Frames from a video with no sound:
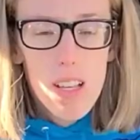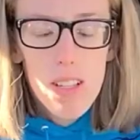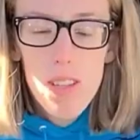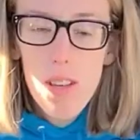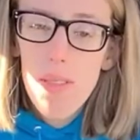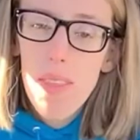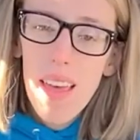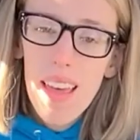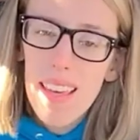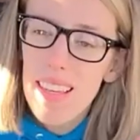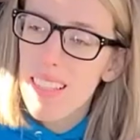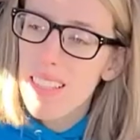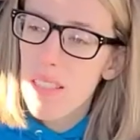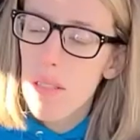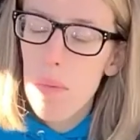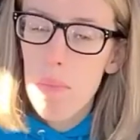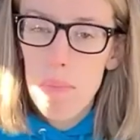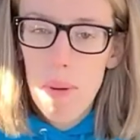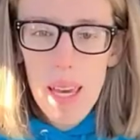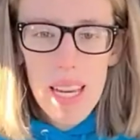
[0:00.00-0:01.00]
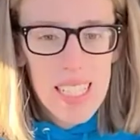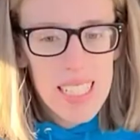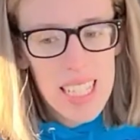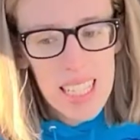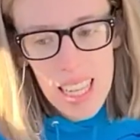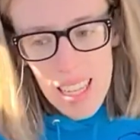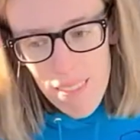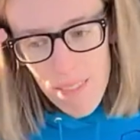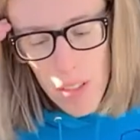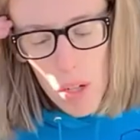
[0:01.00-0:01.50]
So that is the
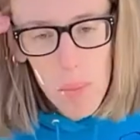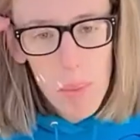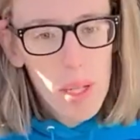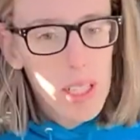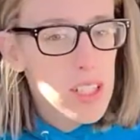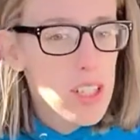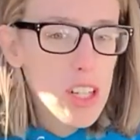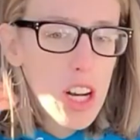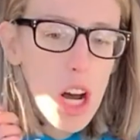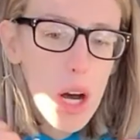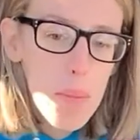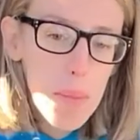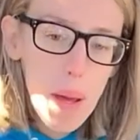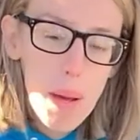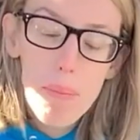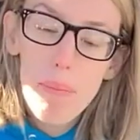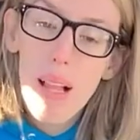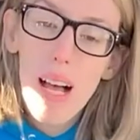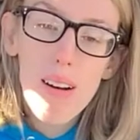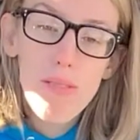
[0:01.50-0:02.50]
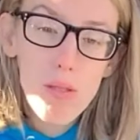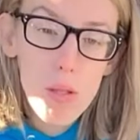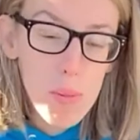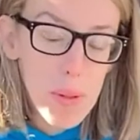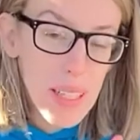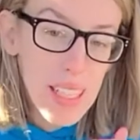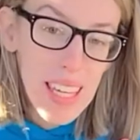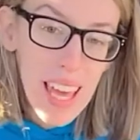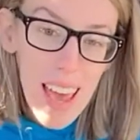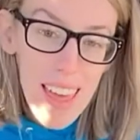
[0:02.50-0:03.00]
basic information on my platform.
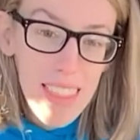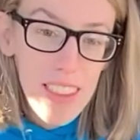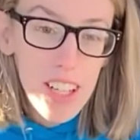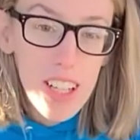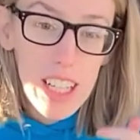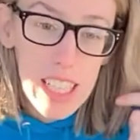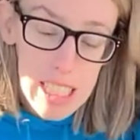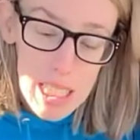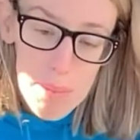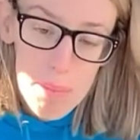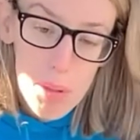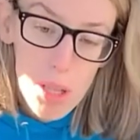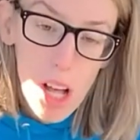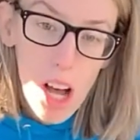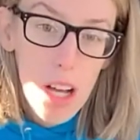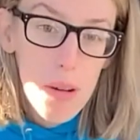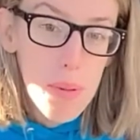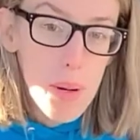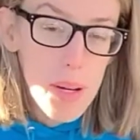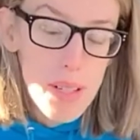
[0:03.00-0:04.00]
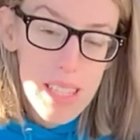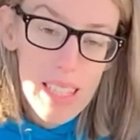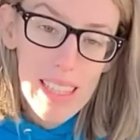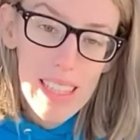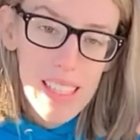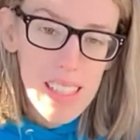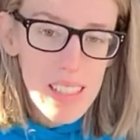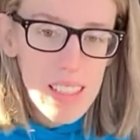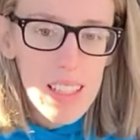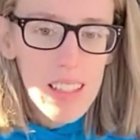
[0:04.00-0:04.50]
Again, there is a blog post
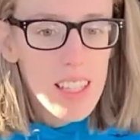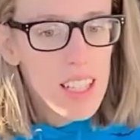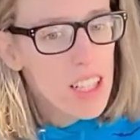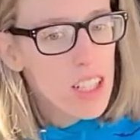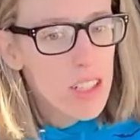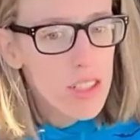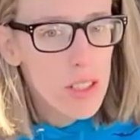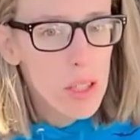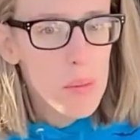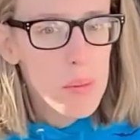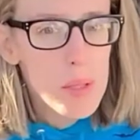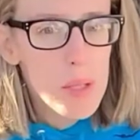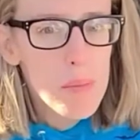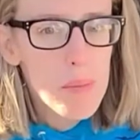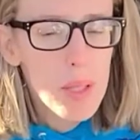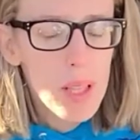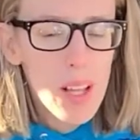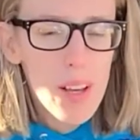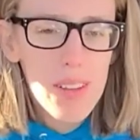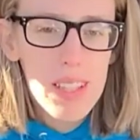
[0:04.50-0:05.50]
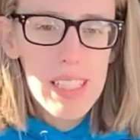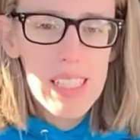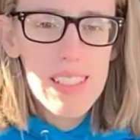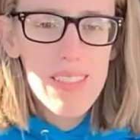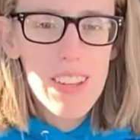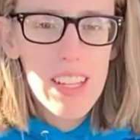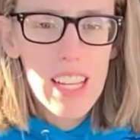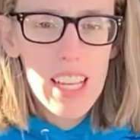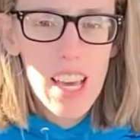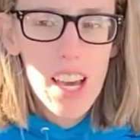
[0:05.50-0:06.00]
linked in the description below this
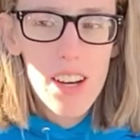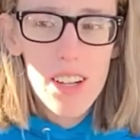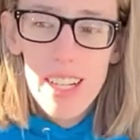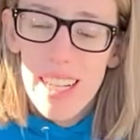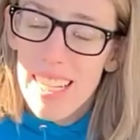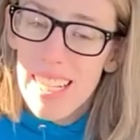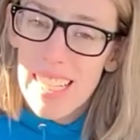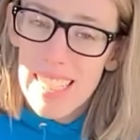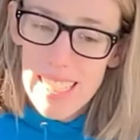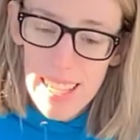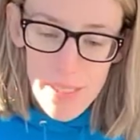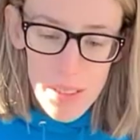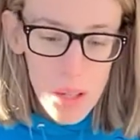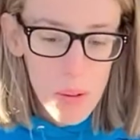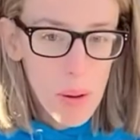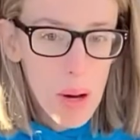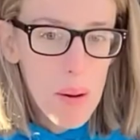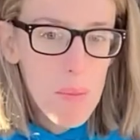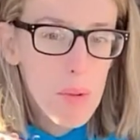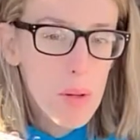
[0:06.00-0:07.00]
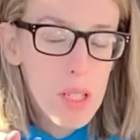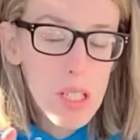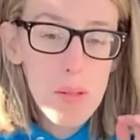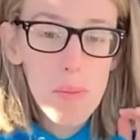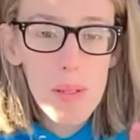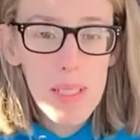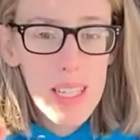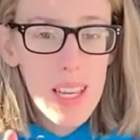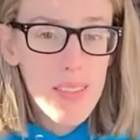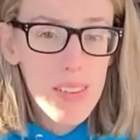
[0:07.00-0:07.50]
video if you want more
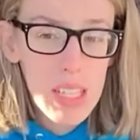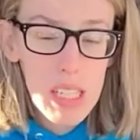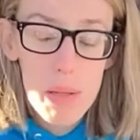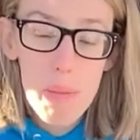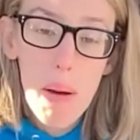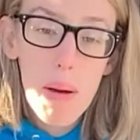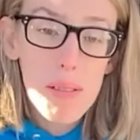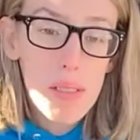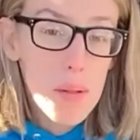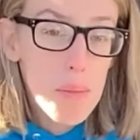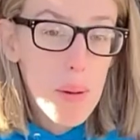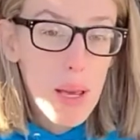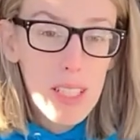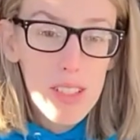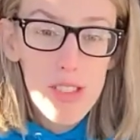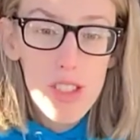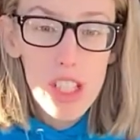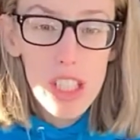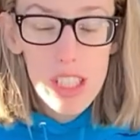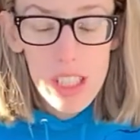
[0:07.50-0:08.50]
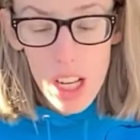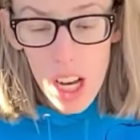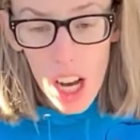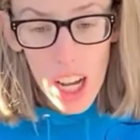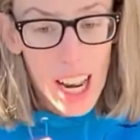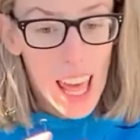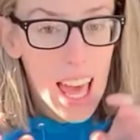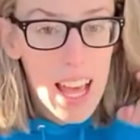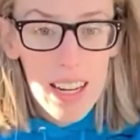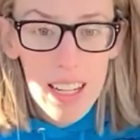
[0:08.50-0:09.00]
specifics about dimensions
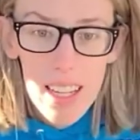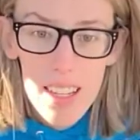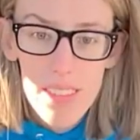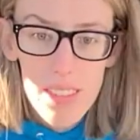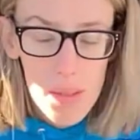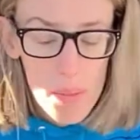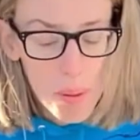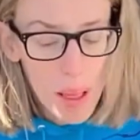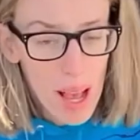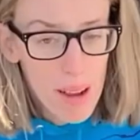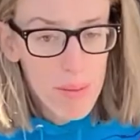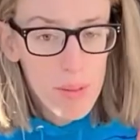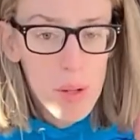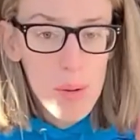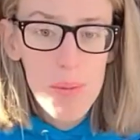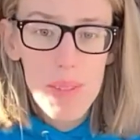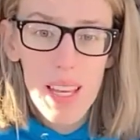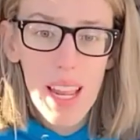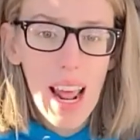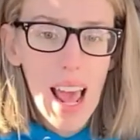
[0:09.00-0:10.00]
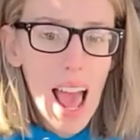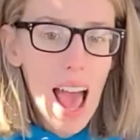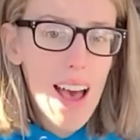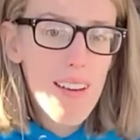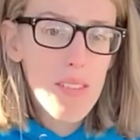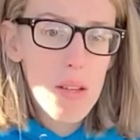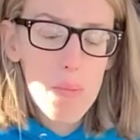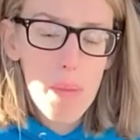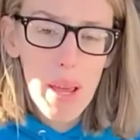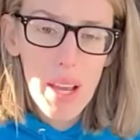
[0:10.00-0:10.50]
on any of the platforms that I
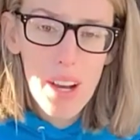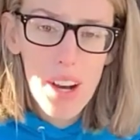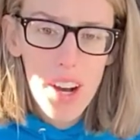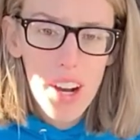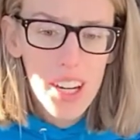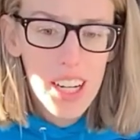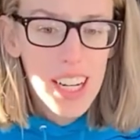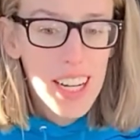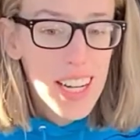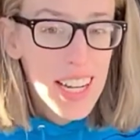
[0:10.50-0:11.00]
have in my car.